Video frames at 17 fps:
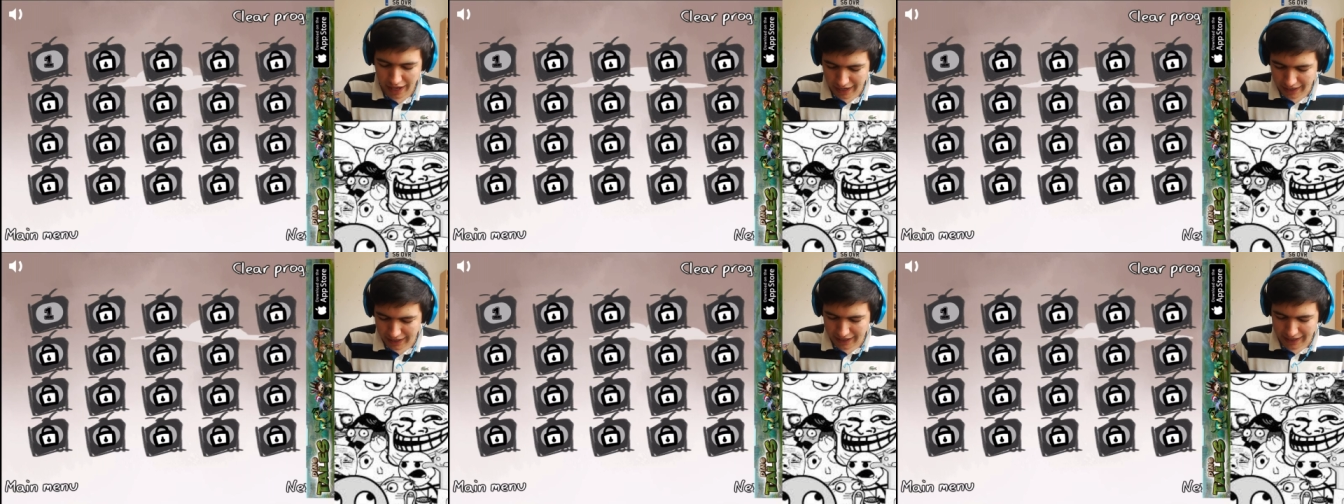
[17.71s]

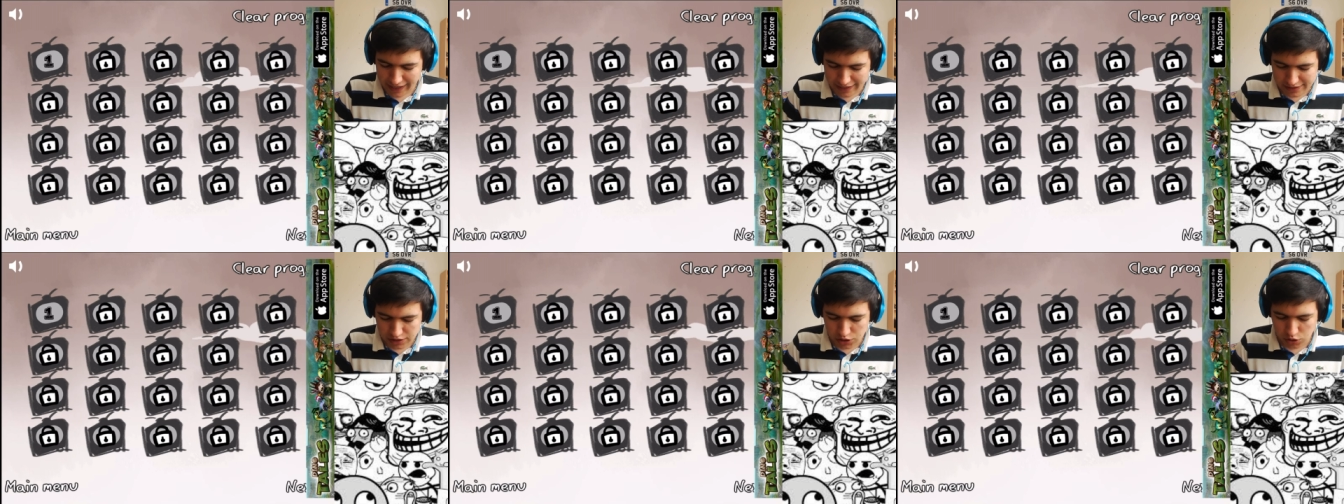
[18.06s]
There
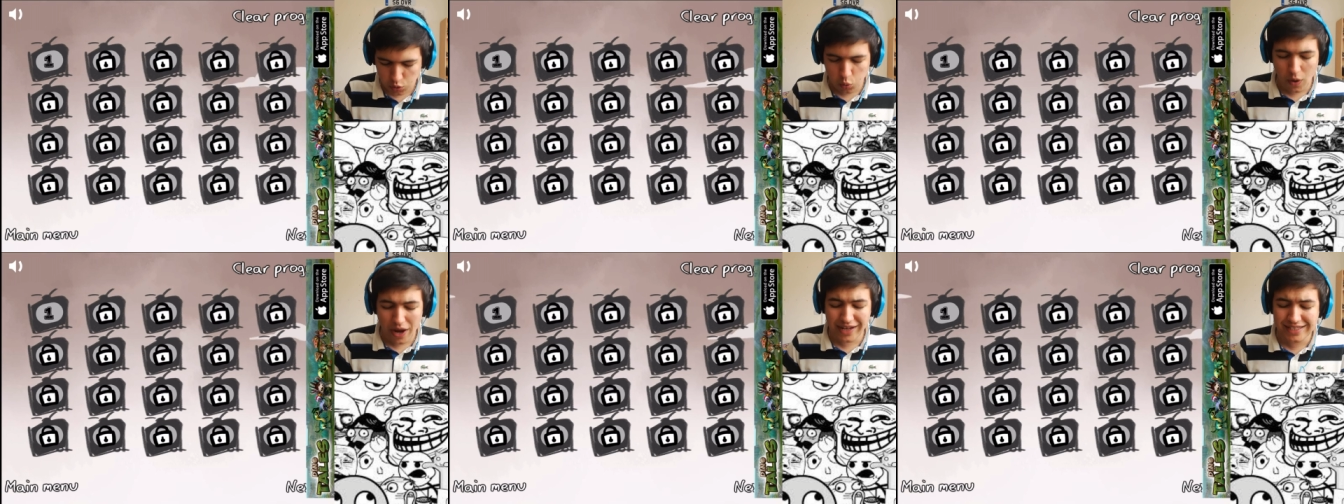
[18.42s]
is
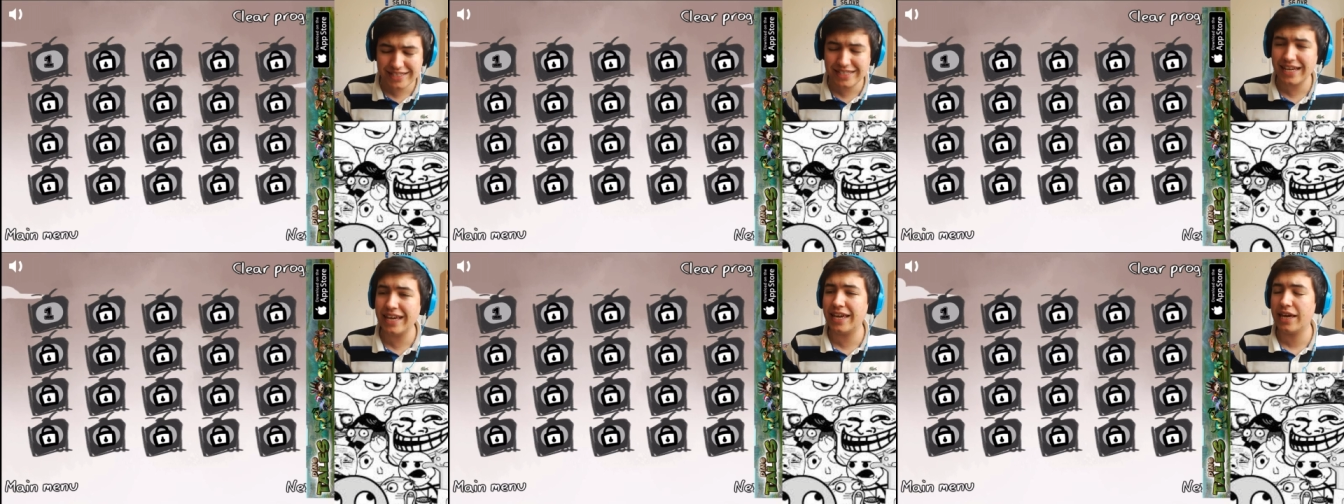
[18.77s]

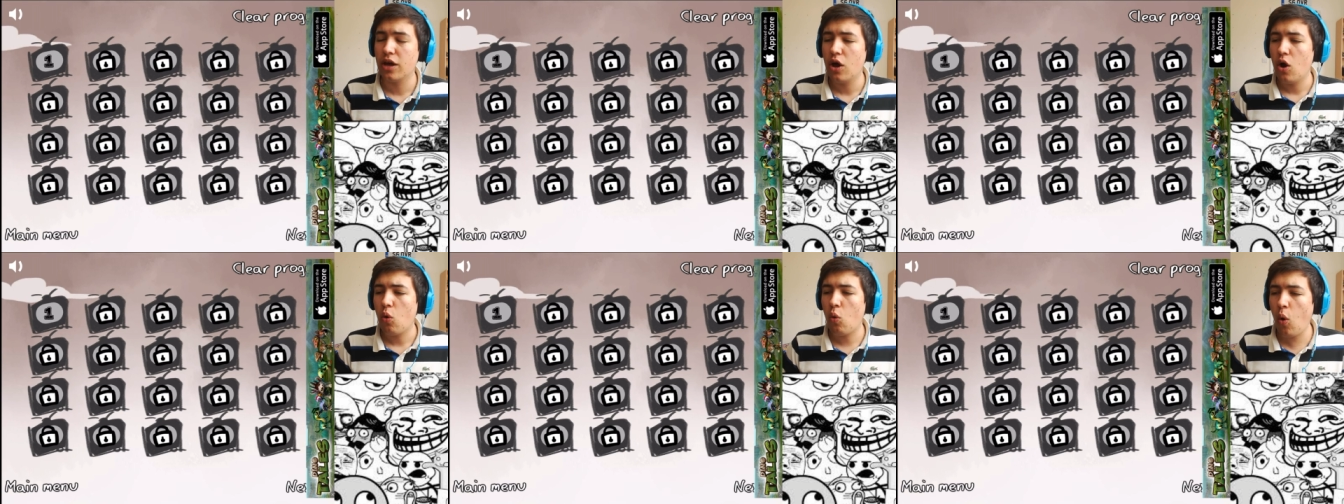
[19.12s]

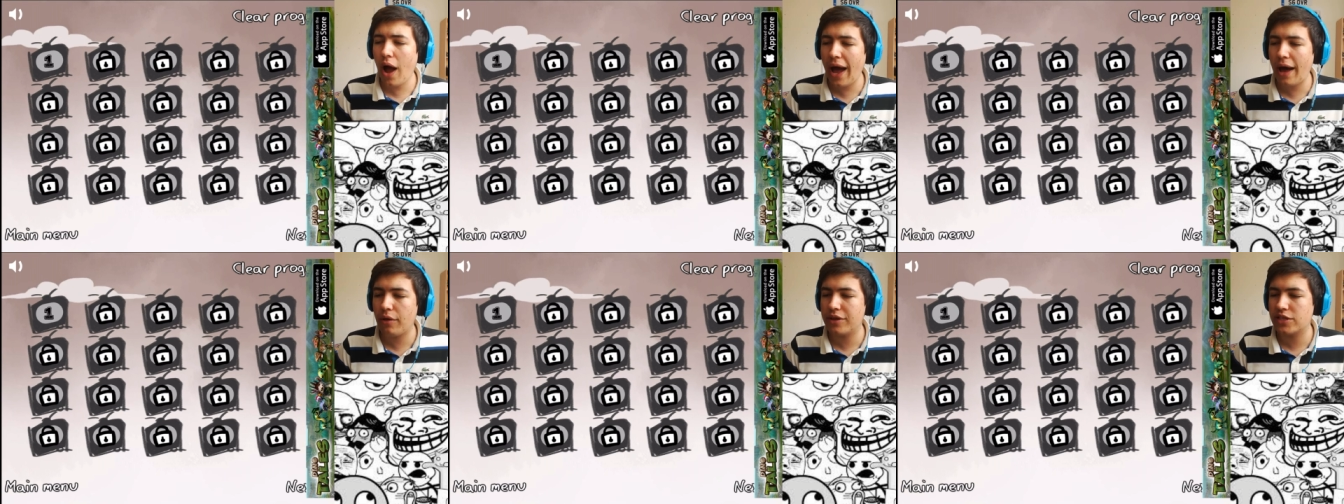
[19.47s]
20,
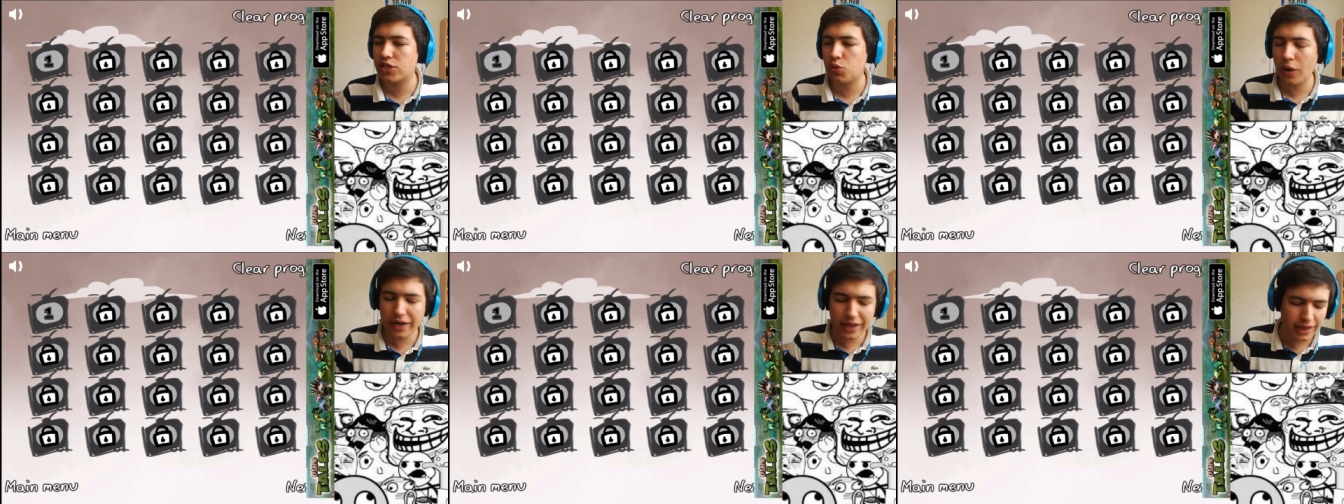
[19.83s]
wow,
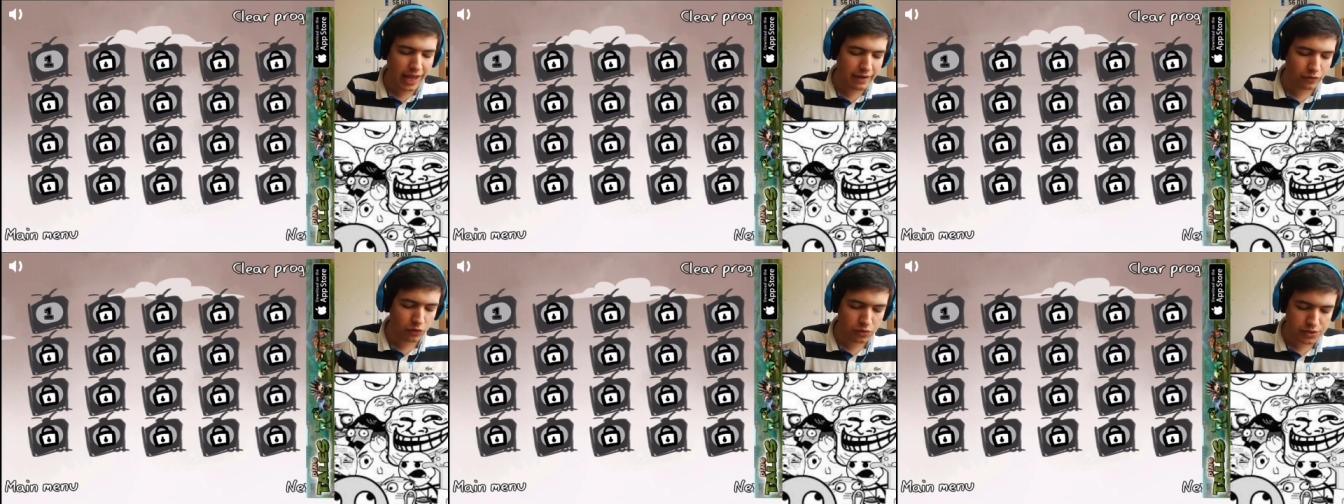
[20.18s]
there's
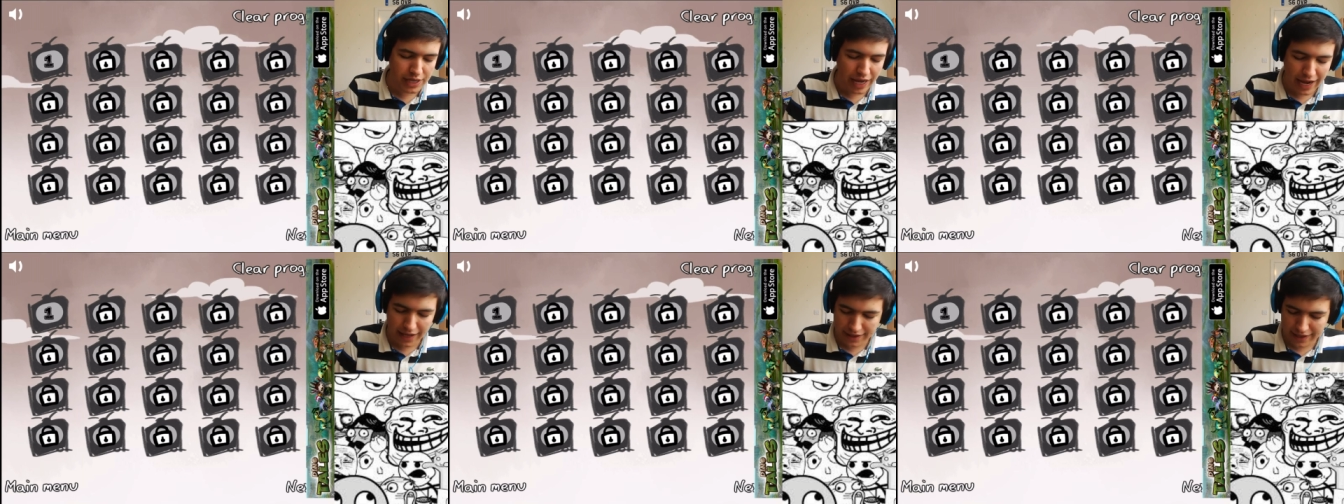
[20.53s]
20
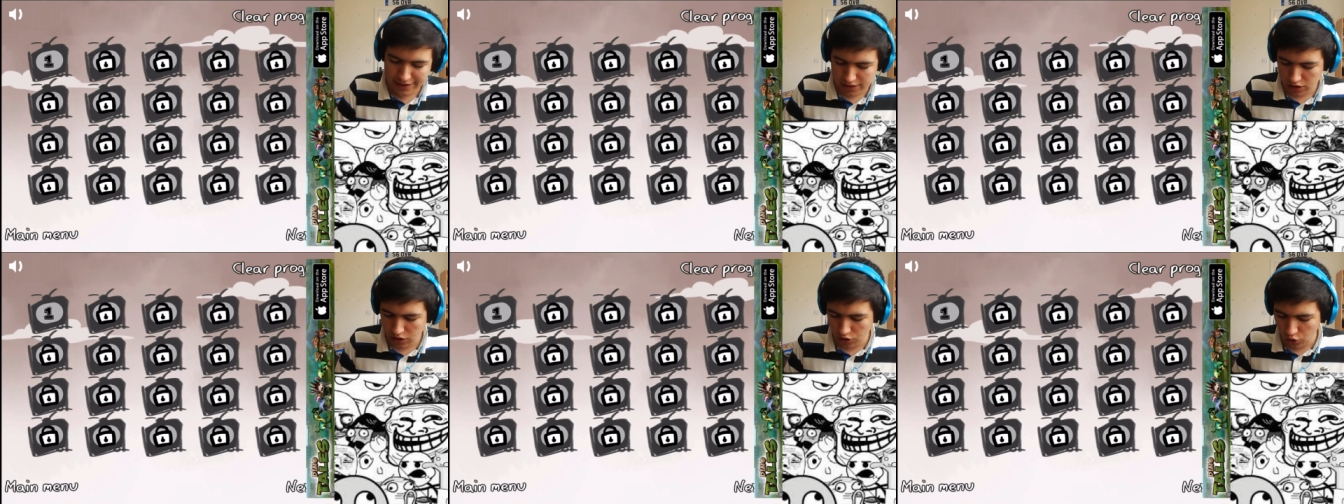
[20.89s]
levels and
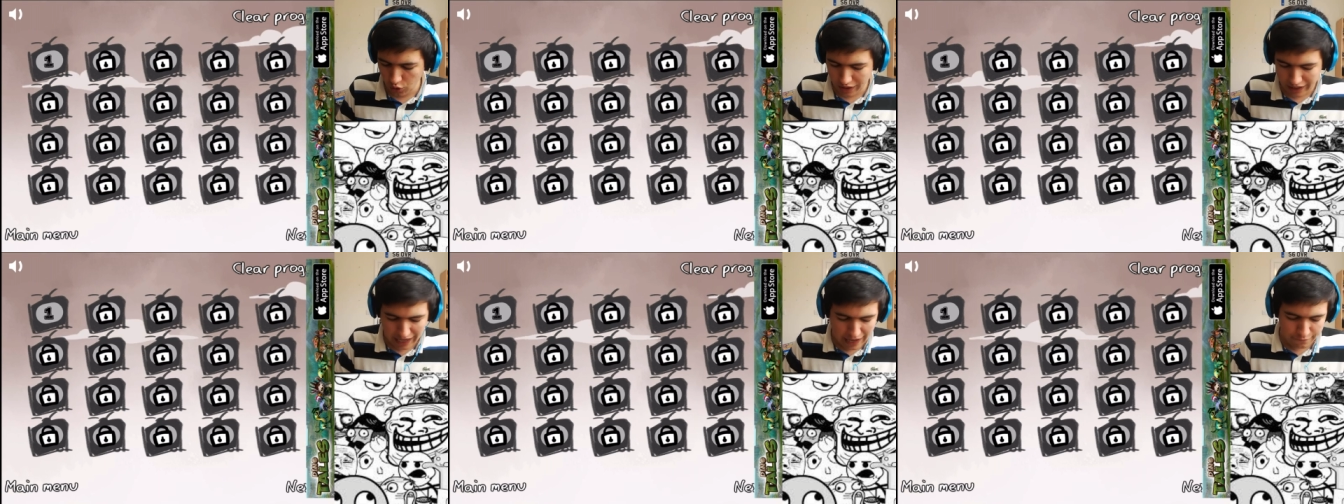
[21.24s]
there's an
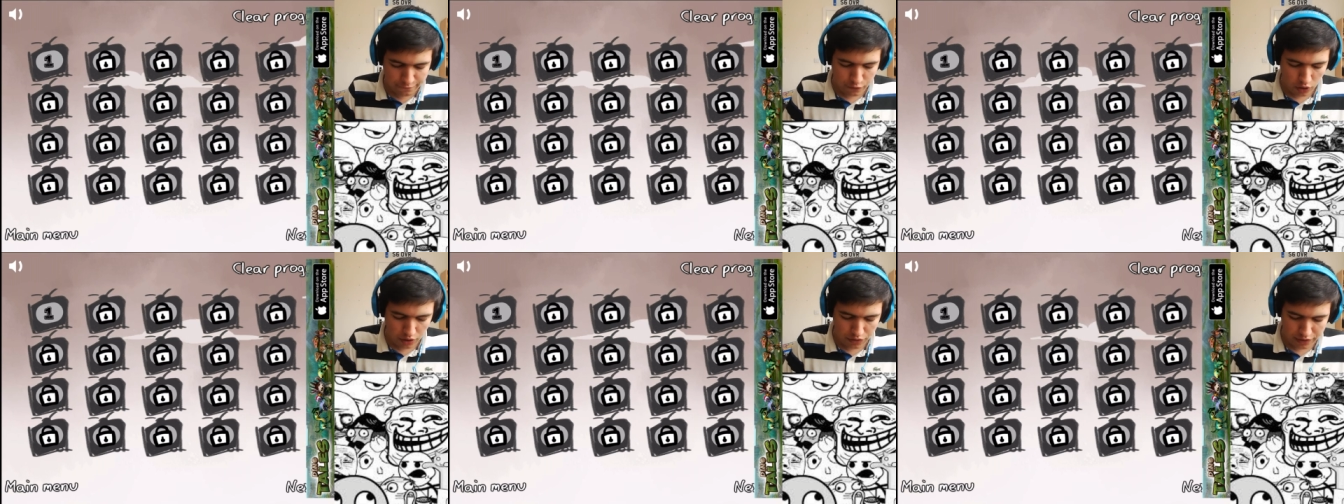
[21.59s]
annoying
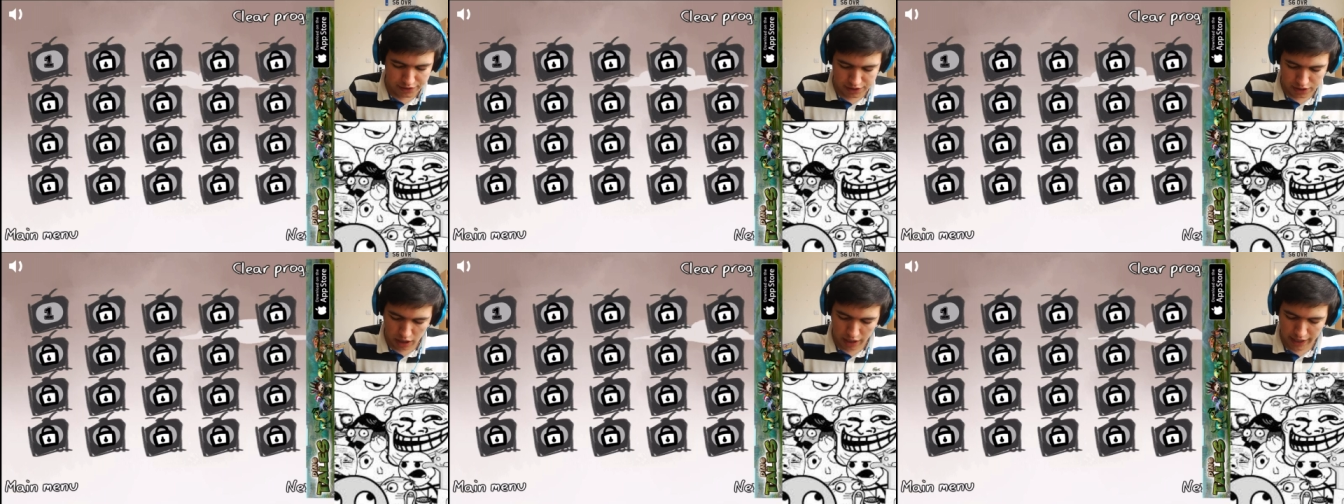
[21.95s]
advert
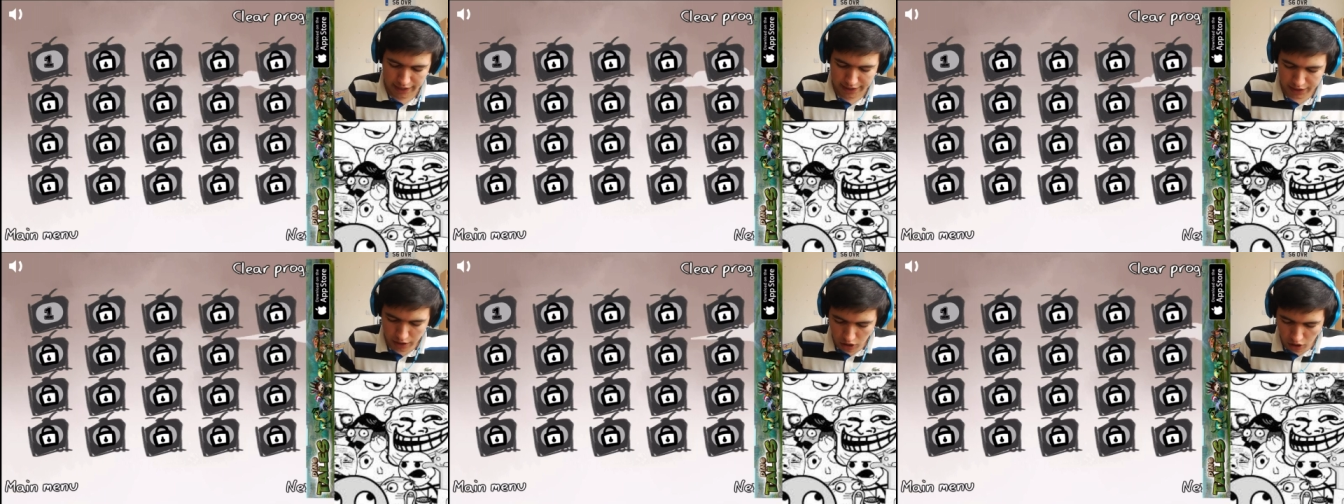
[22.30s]
on the
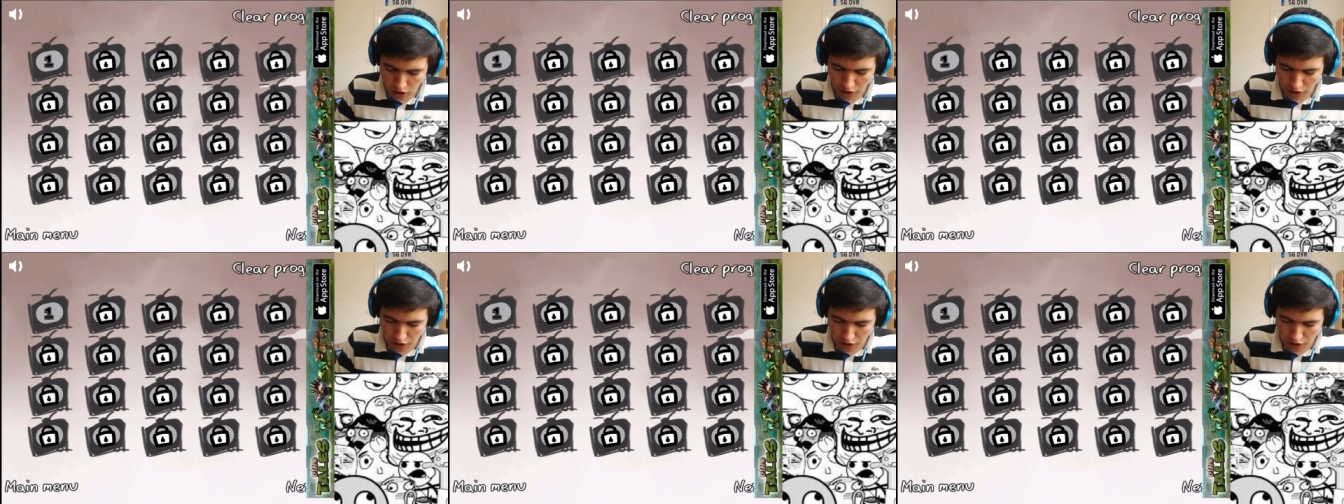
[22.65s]
side.